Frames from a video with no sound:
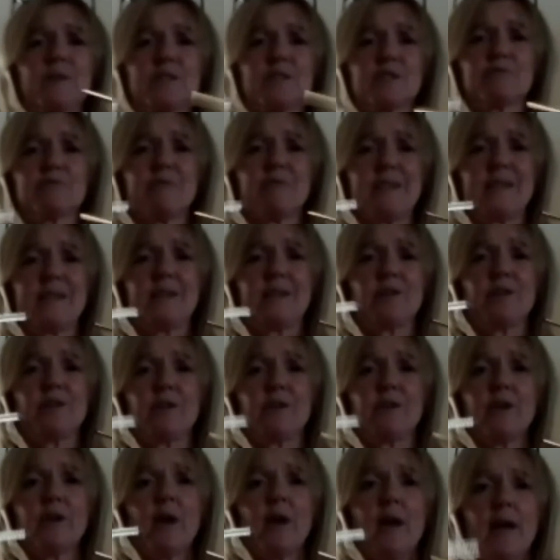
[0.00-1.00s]
is really good,
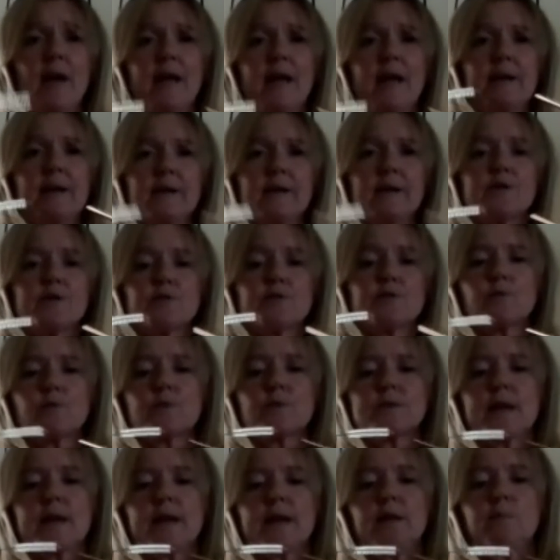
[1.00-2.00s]
in straws
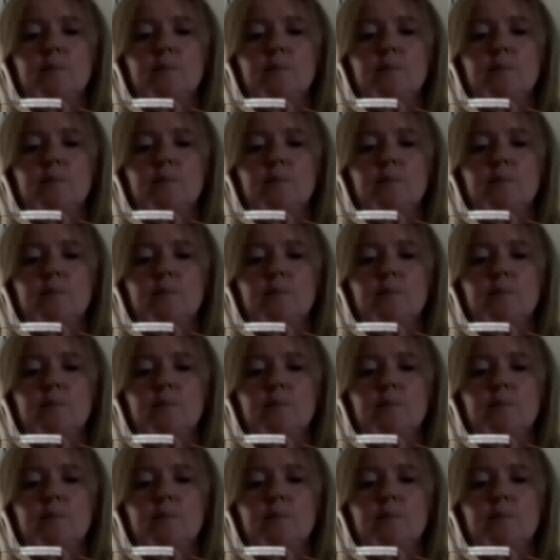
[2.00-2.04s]
that you